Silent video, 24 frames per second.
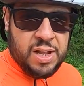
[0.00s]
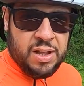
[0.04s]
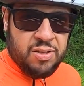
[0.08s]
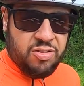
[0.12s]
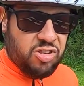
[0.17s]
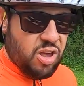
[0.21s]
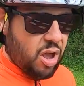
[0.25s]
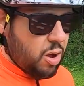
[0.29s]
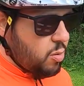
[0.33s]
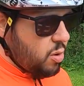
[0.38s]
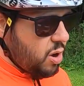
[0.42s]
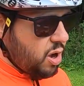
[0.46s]

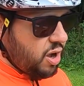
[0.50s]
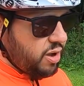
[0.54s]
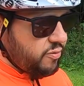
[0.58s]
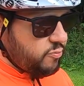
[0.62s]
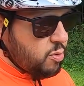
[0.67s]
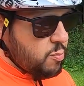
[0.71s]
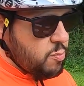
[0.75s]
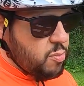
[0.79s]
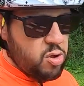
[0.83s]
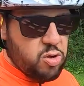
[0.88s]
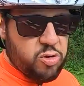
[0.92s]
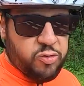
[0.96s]
So I've
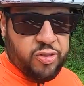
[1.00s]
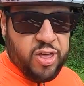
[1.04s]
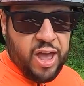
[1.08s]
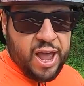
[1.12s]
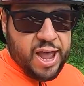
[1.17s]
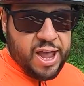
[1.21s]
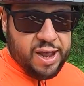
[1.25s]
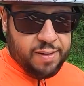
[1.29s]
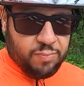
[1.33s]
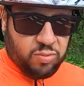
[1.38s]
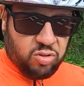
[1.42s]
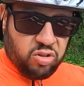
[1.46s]
removed
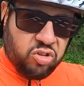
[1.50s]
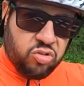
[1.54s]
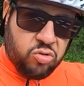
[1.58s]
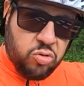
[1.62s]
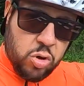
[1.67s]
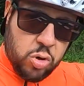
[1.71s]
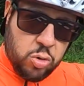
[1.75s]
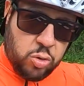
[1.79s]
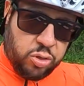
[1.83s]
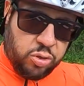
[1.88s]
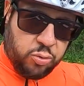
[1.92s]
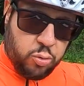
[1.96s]
that,
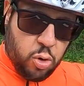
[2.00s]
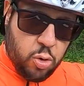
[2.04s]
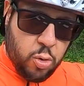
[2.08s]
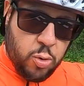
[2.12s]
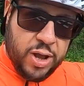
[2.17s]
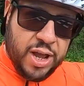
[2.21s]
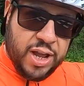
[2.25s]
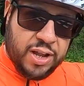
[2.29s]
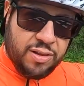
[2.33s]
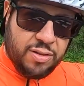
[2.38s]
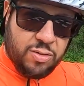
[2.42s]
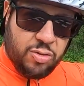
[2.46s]
screwed through
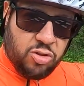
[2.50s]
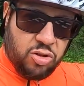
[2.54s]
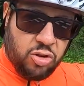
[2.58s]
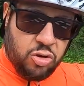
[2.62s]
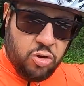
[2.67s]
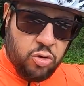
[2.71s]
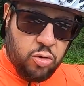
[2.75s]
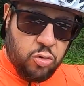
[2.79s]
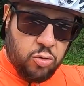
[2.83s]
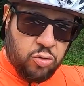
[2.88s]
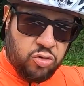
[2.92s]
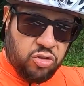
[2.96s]
it
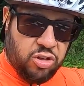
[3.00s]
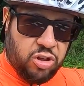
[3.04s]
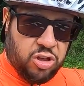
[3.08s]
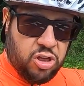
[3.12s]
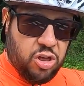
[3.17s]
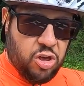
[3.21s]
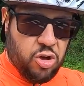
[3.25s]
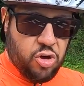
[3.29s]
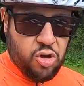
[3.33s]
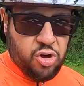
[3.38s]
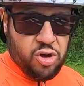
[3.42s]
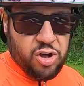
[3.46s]
to
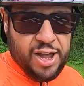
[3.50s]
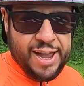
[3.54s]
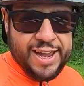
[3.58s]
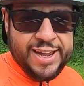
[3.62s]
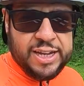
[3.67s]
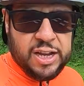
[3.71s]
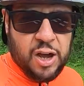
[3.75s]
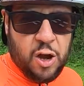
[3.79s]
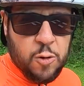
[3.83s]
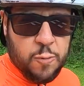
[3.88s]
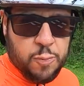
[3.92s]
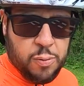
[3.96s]
secure a
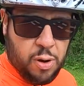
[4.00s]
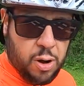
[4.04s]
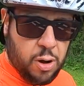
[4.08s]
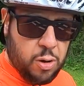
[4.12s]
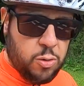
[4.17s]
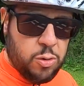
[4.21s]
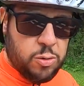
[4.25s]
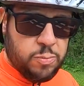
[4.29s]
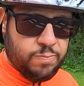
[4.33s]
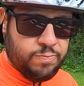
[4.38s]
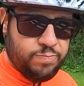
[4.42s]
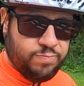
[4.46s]

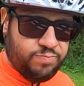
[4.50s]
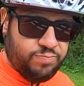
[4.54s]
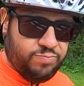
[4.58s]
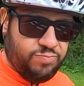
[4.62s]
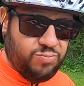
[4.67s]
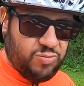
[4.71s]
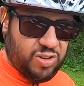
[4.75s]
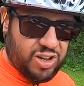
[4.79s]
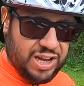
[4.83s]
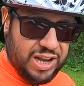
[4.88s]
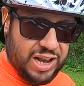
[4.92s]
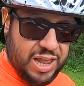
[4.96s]
GoPro
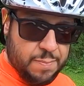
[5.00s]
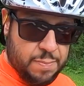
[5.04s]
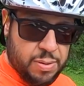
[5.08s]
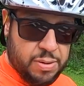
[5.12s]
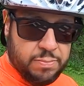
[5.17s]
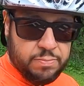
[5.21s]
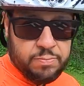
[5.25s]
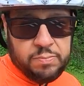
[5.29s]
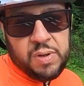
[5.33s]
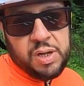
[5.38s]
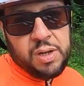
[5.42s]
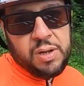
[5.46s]
clip
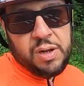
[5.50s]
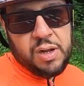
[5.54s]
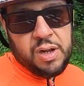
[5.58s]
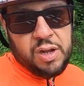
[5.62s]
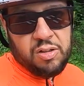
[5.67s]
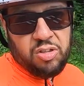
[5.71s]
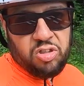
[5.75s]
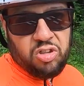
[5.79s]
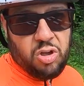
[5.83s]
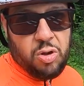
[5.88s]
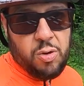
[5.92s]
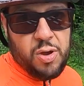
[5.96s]

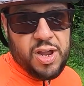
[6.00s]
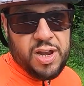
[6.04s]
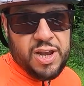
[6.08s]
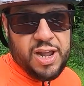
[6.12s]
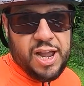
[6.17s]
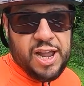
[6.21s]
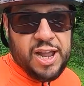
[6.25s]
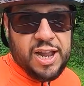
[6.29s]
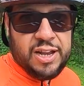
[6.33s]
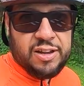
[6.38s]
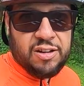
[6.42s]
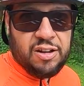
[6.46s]
to it,
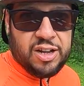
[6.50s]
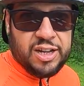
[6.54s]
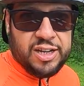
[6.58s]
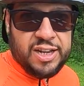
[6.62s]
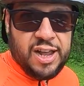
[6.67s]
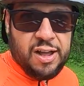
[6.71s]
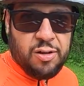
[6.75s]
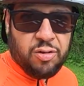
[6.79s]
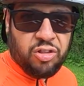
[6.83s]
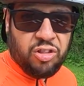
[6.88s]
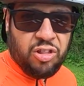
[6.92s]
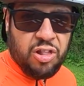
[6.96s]
and I can
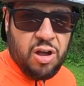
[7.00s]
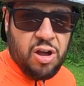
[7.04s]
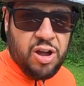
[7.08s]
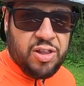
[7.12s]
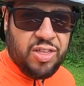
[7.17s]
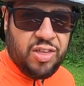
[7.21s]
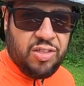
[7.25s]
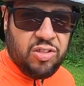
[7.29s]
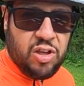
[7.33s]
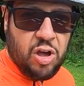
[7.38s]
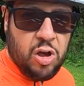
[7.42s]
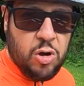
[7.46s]
now slide
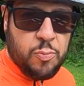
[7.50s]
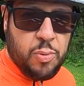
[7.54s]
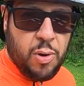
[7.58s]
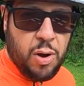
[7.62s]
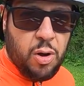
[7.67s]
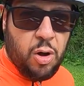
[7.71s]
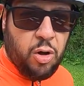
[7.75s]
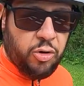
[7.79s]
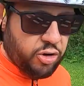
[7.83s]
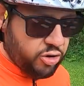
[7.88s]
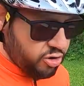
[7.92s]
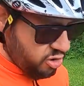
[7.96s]
this GoPro
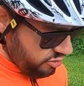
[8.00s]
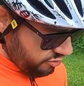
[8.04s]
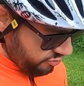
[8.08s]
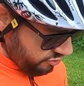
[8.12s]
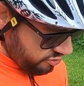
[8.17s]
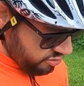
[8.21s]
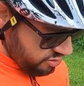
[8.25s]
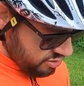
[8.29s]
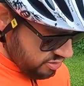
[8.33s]
on and off